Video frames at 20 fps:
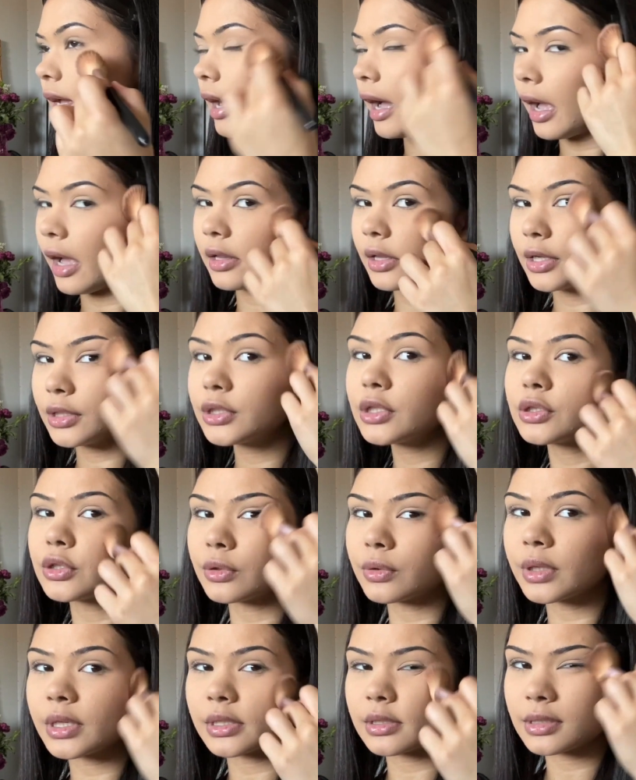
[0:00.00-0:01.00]
I like to do
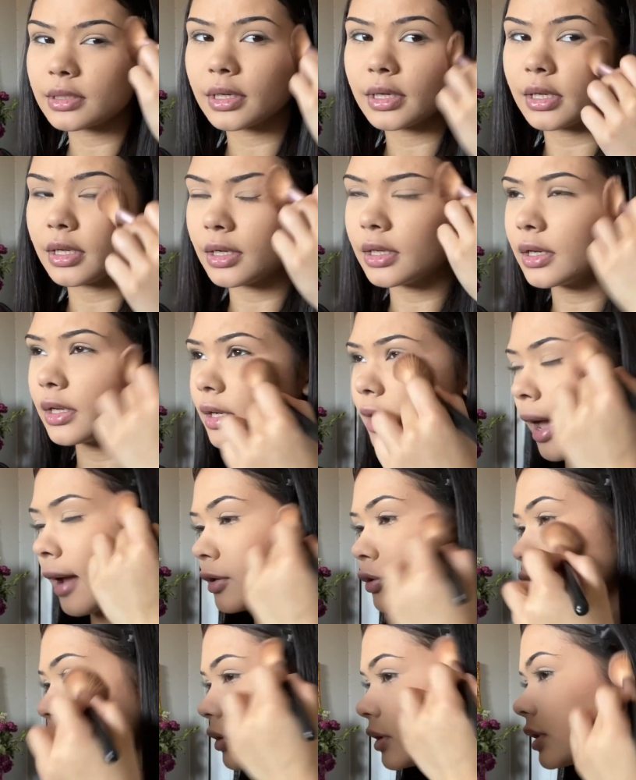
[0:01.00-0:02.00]
this in
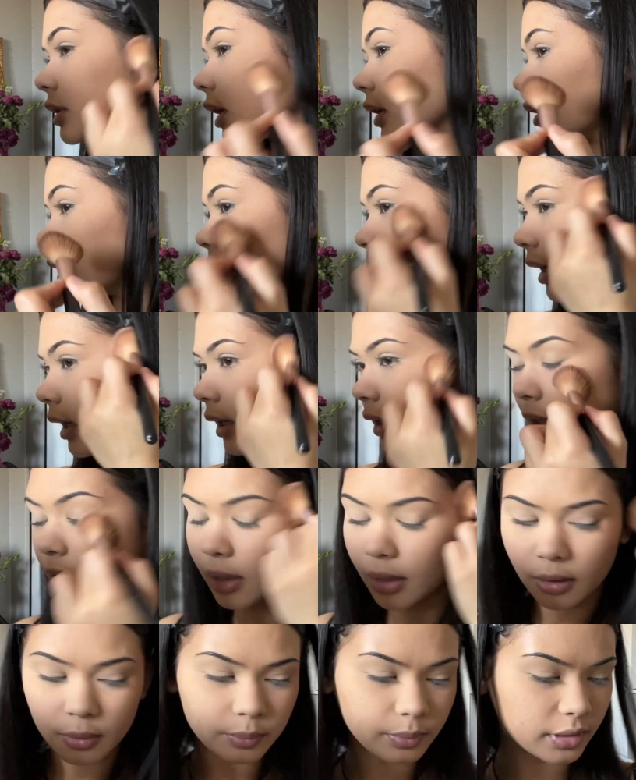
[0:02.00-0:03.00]
natural sunlight
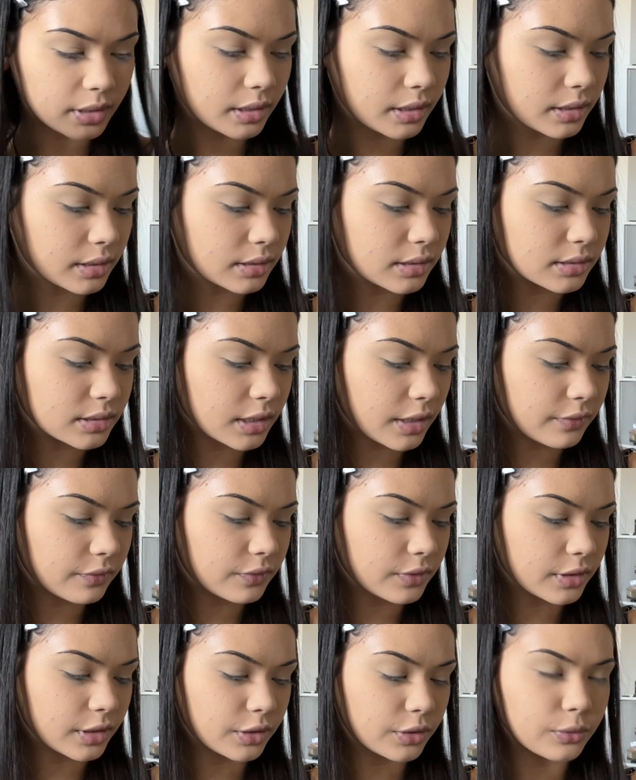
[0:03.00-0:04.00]
because I
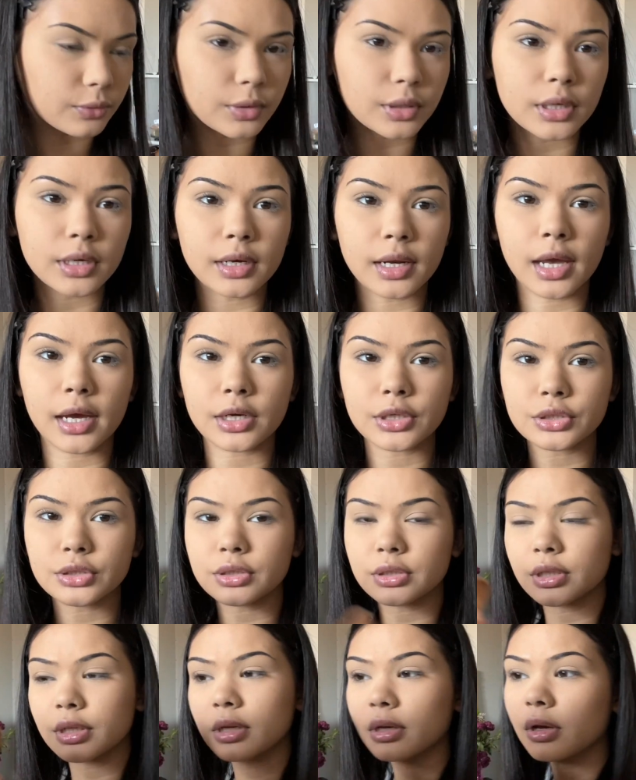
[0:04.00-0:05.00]
feel like you can
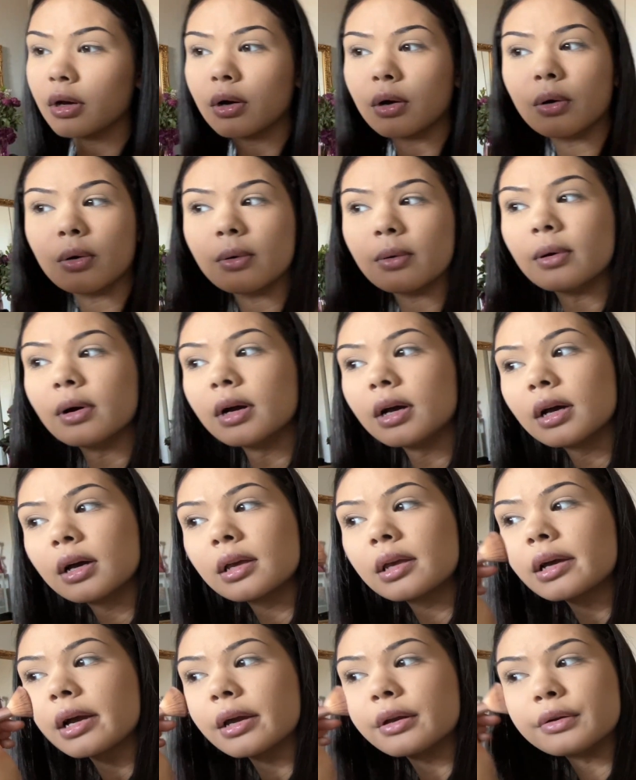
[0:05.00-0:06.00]
actually go
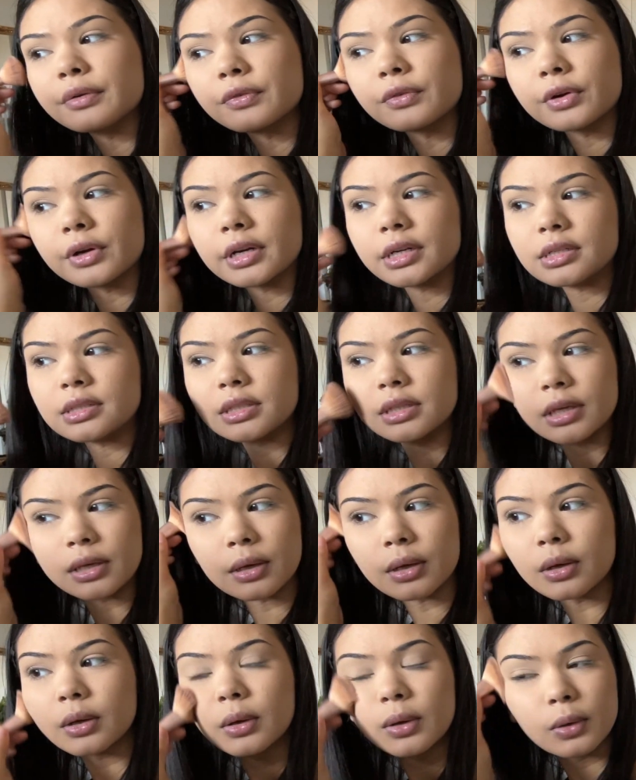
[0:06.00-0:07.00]
kind of
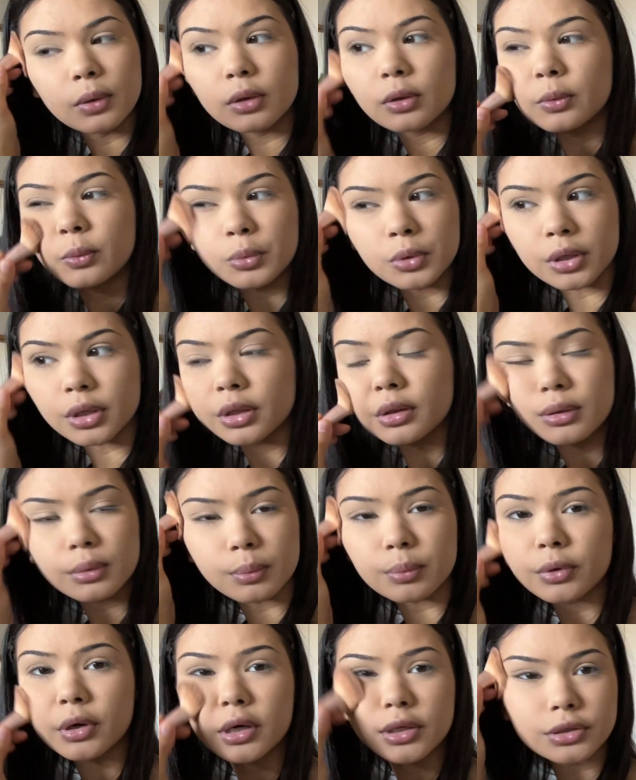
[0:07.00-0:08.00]
crazy with
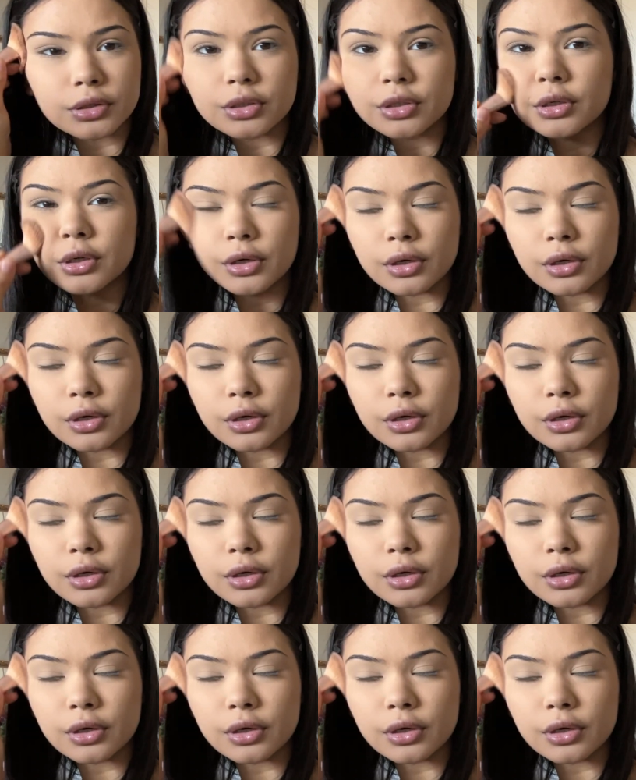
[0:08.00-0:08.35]
bronzer or